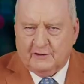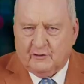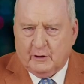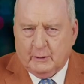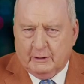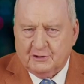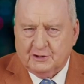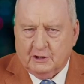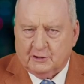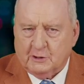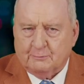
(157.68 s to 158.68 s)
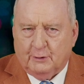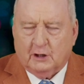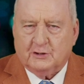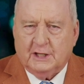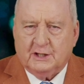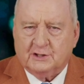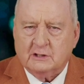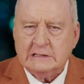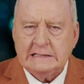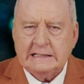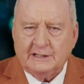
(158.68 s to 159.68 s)
everywhere, isn't it? It's in politics,
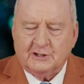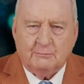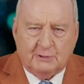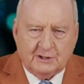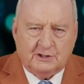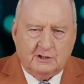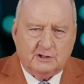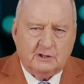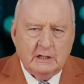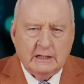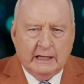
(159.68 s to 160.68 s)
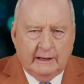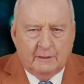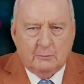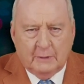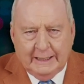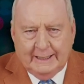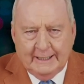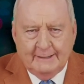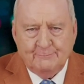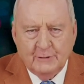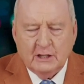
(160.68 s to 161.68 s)
it's in business, in the
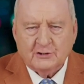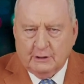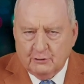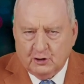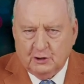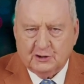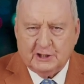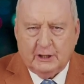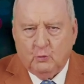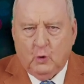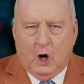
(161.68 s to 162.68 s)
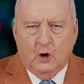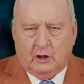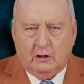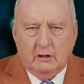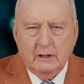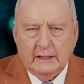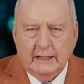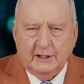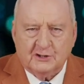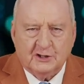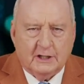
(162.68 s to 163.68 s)
media. So, as you said, woke
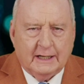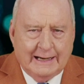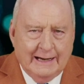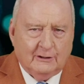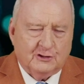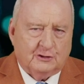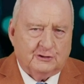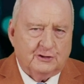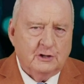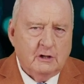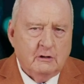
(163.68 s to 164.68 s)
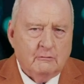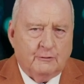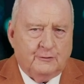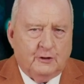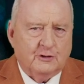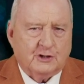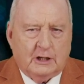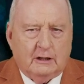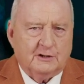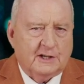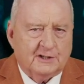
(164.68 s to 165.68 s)
inner city councils refuse to
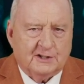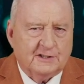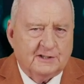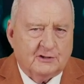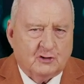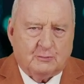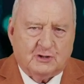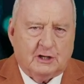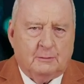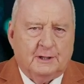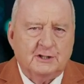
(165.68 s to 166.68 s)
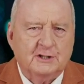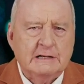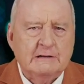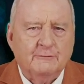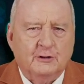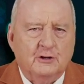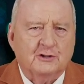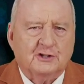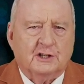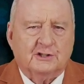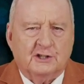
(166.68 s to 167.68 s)
hold their citizenship ceremonies for new
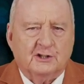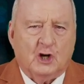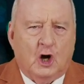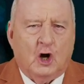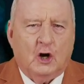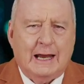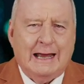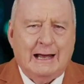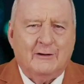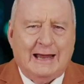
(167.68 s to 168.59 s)
citizens on our